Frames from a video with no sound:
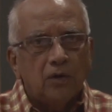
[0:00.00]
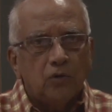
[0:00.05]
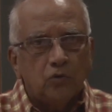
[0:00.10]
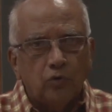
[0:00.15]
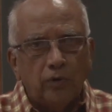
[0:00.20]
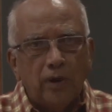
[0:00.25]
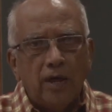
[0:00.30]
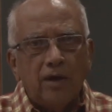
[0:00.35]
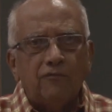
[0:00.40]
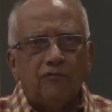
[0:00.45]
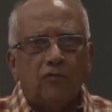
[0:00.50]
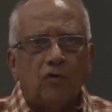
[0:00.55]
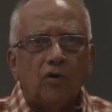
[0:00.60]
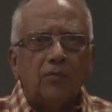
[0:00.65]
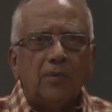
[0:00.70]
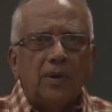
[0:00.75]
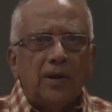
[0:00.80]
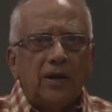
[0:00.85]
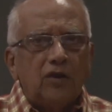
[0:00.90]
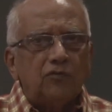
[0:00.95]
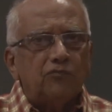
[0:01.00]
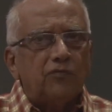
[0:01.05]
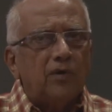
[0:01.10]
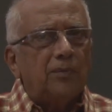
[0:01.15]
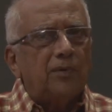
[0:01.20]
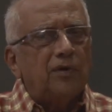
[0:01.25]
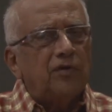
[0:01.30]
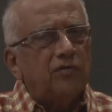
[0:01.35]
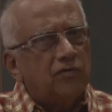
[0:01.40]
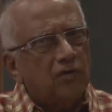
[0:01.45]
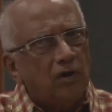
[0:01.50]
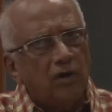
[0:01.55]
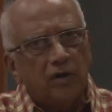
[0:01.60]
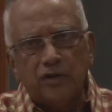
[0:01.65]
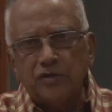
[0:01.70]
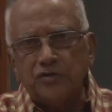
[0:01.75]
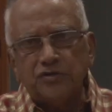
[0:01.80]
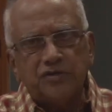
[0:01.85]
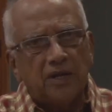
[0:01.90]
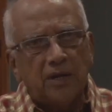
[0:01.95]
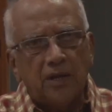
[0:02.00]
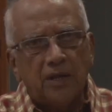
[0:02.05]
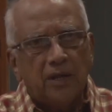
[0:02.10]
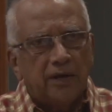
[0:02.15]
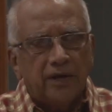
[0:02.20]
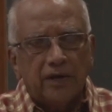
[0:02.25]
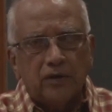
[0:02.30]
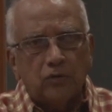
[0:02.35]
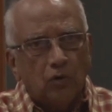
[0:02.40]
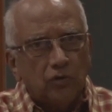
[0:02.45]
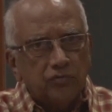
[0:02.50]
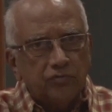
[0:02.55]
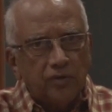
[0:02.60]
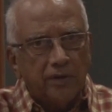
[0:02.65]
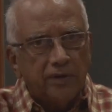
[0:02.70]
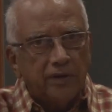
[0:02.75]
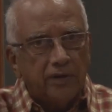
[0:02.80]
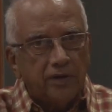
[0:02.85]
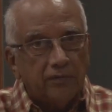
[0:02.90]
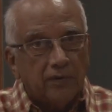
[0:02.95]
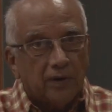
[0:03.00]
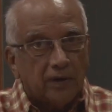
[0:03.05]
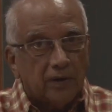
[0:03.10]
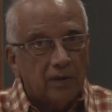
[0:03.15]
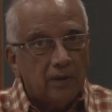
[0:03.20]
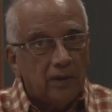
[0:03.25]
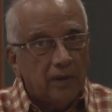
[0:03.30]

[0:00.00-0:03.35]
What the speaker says: Today 4 minutes, 5 minutes is all digital. It goes on anywhere.